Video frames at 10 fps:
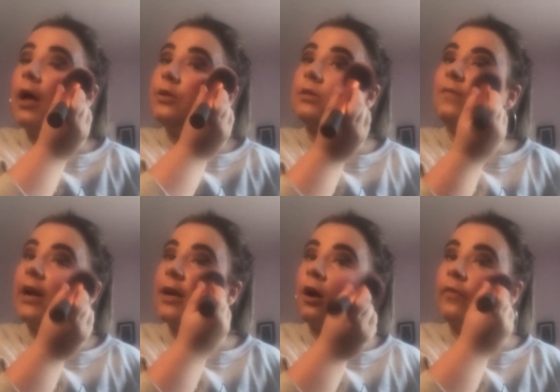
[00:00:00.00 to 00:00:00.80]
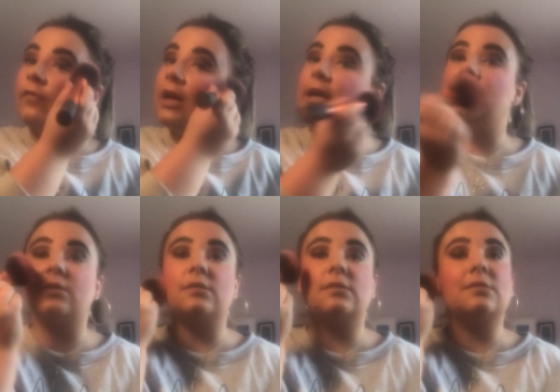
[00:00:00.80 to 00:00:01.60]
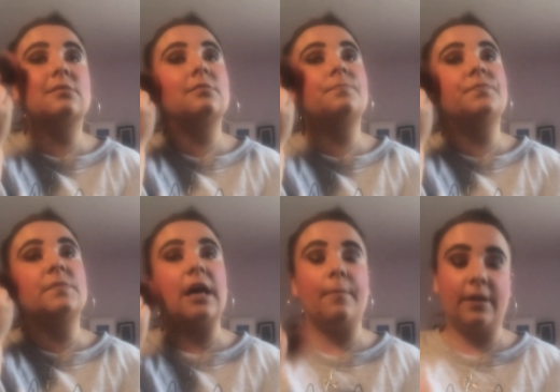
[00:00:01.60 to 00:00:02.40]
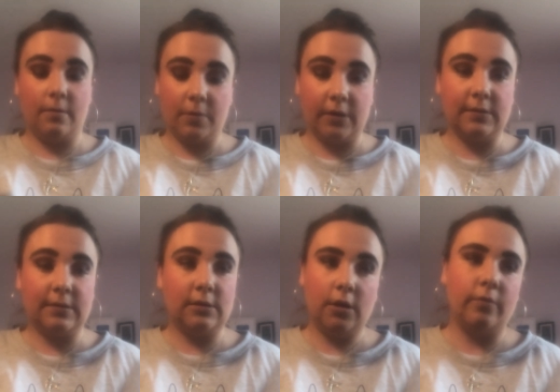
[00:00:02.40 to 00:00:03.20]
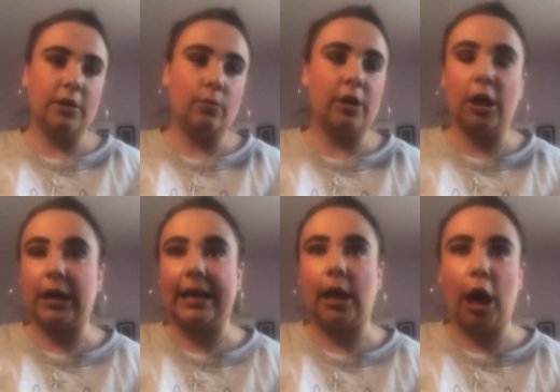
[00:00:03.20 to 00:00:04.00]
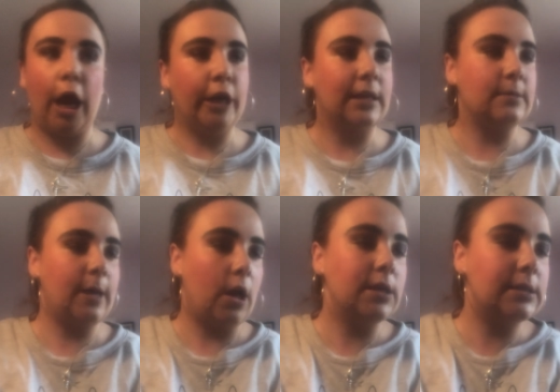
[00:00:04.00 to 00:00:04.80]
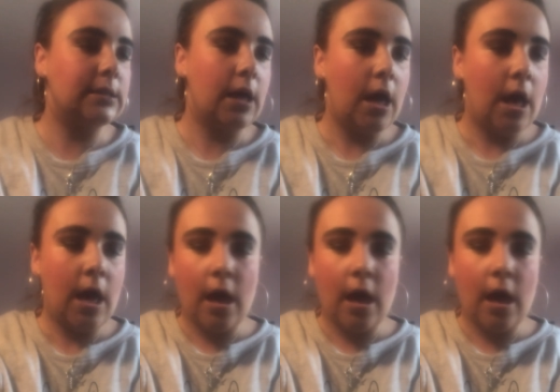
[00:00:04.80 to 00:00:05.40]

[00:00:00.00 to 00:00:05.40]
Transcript: And just very carefully, just dab it in because, you know, you don't want to look like a clown, let's be honest.